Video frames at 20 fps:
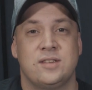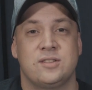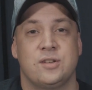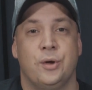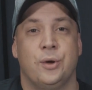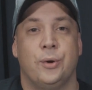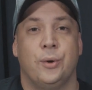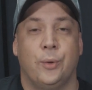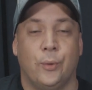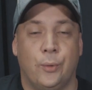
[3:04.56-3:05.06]
as
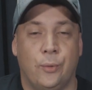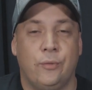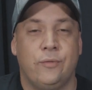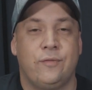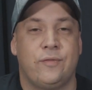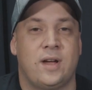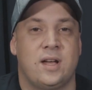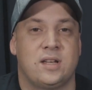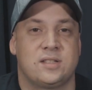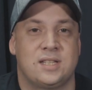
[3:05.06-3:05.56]
all
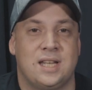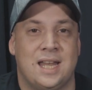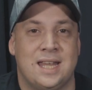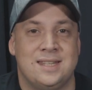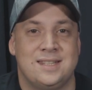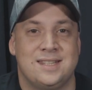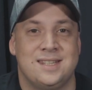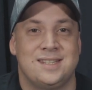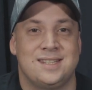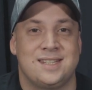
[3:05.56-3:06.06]
fast
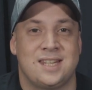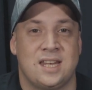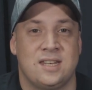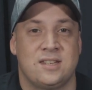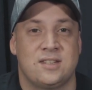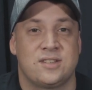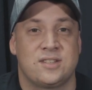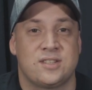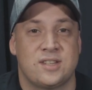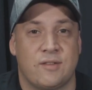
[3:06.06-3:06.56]
lenses
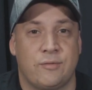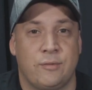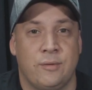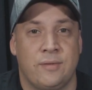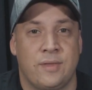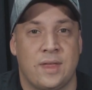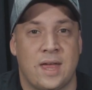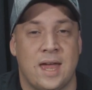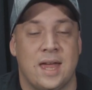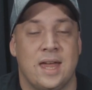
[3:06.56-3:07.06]
tend to suffer
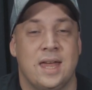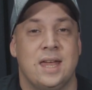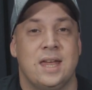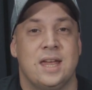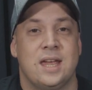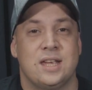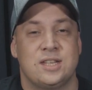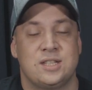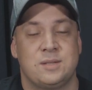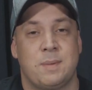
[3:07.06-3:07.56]
with that,
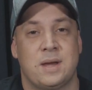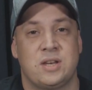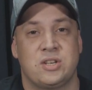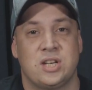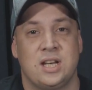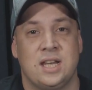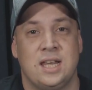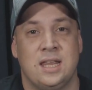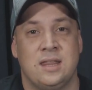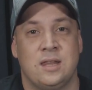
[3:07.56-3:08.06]

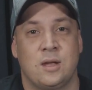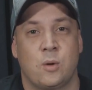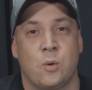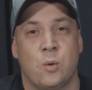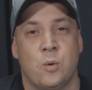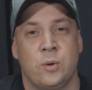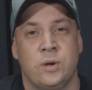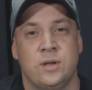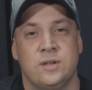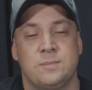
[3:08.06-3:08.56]
especially in the
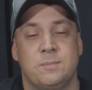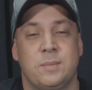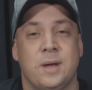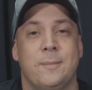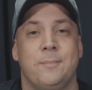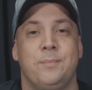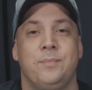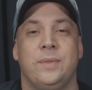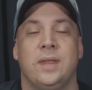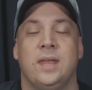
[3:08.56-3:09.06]
corners.
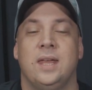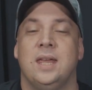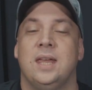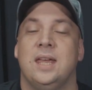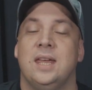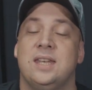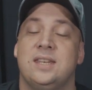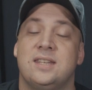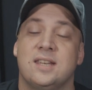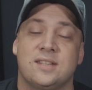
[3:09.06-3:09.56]
But
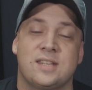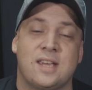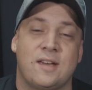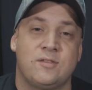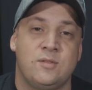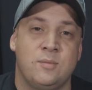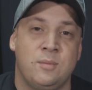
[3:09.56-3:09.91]
it does have